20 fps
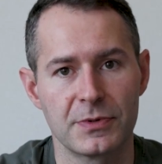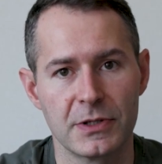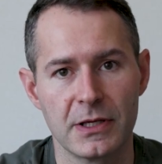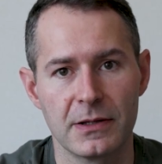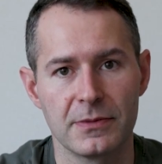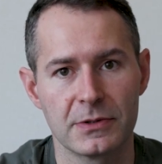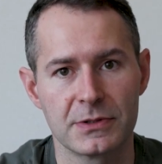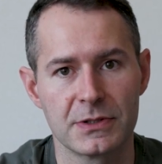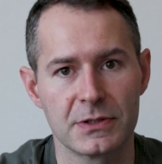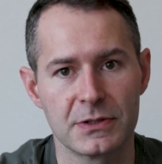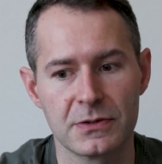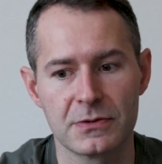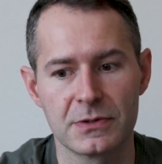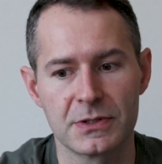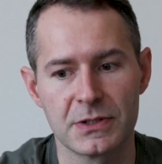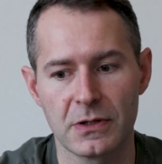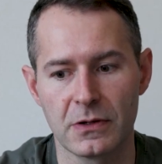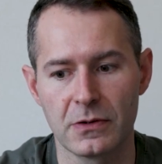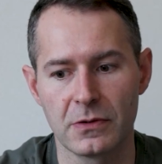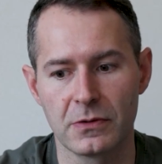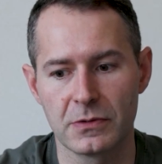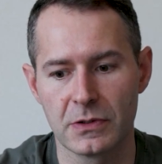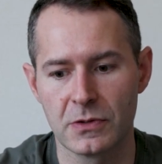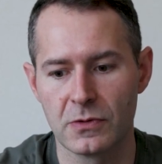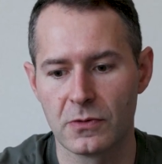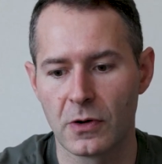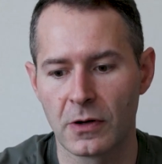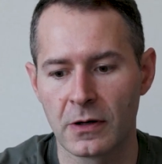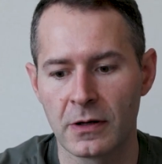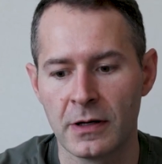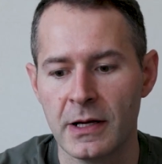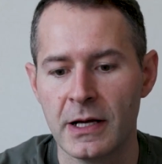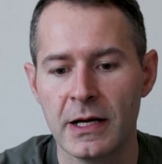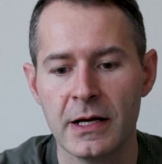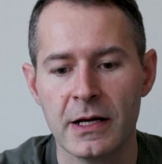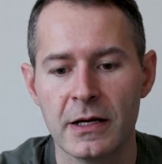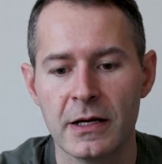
be able to do so. You are